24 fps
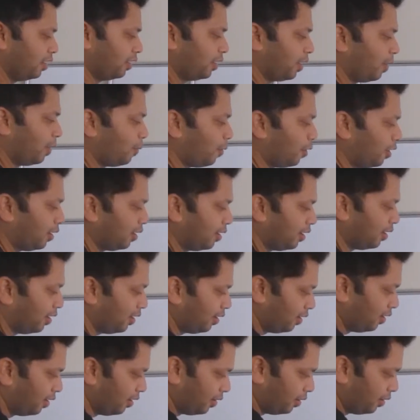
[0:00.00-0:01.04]
They
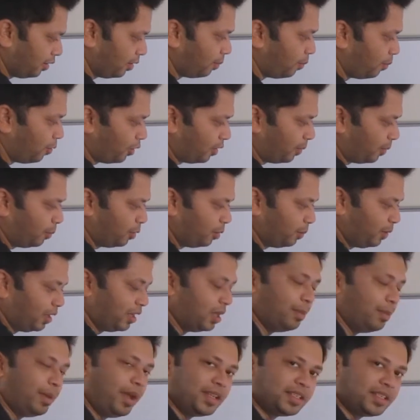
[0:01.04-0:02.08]
wanted the bottom to be
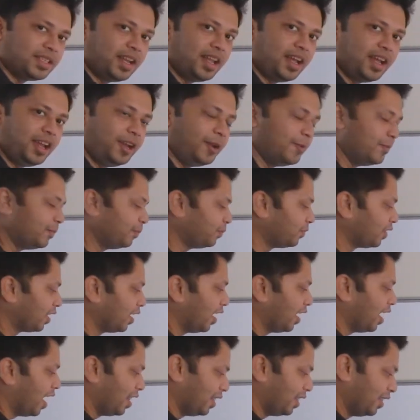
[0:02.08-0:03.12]
the baseline
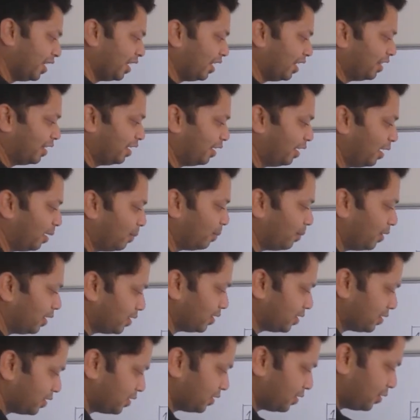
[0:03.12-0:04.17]
and then the
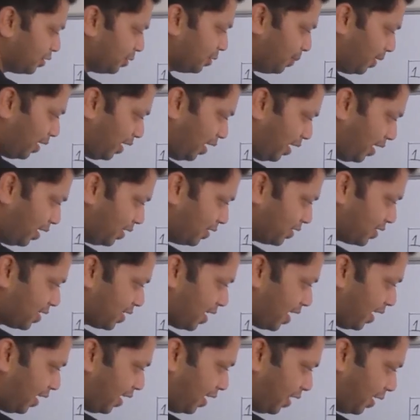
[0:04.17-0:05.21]
numbers to be
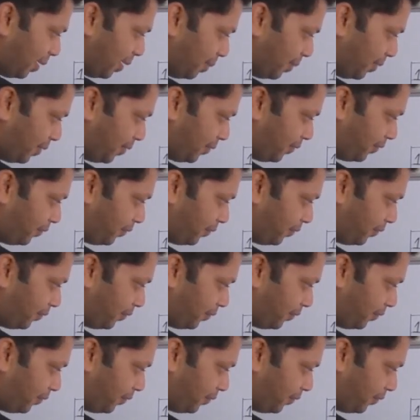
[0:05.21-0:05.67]
inside them.